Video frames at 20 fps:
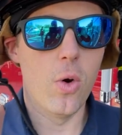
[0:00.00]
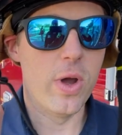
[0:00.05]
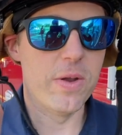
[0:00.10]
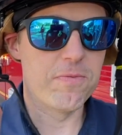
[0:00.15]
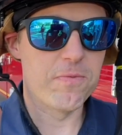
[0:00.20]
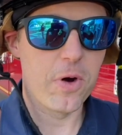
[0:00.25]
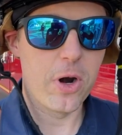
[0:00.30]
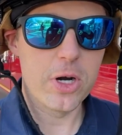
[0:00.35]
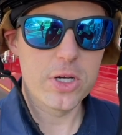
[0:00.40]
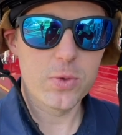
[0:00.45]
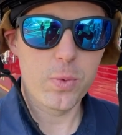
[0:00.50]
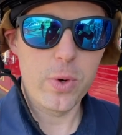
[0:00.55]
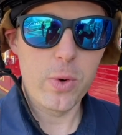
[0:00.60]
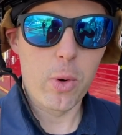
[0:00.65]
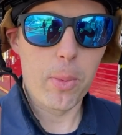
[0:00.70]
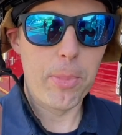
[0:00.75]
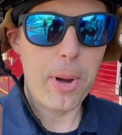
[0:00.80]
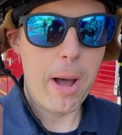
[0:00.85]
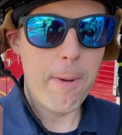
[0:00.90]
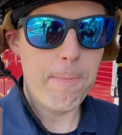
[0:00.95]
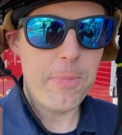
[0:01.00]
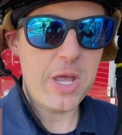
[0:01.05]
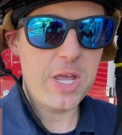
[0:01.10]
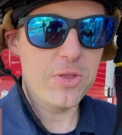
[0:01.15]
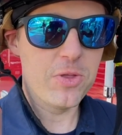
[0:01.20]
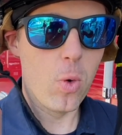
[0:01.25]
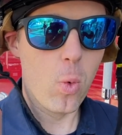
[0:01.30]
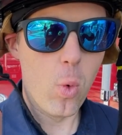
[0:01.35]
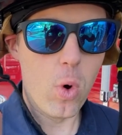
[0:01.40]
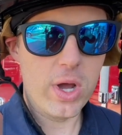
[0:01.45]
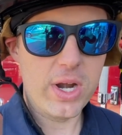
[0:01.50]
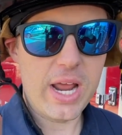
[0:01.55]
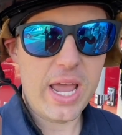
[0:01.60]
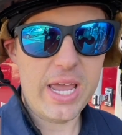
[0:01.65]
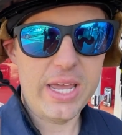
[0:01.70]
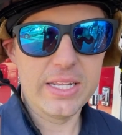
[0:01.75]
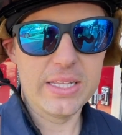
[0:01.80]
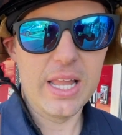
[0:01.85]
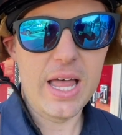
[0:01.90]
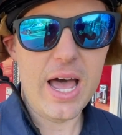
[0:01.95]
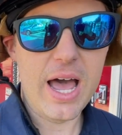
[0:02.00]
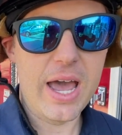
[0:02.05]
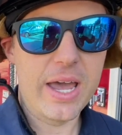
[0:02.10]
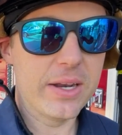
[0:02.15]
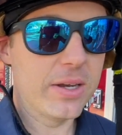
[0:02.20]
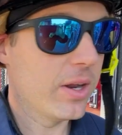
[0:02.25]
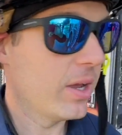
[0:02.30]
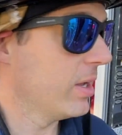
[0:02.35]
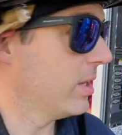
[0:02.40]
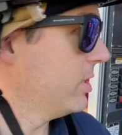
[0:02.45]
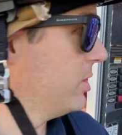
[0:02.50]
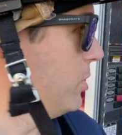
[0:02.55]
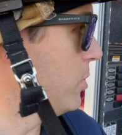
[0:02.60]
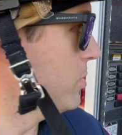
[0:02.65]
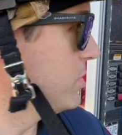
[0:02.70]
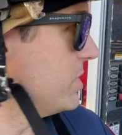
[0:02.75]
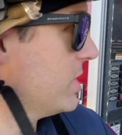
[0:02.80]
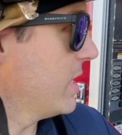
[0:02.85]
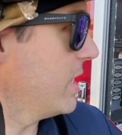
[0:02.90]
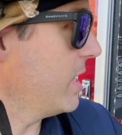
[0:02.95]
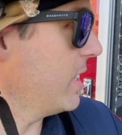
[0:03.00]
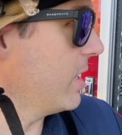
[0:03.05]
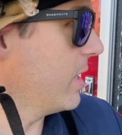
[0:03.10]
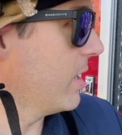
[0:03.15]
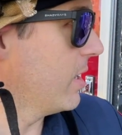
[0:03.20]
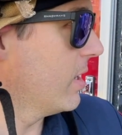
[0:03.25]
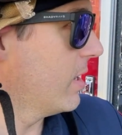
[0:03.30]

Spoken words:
at first we were pumping the one hand line using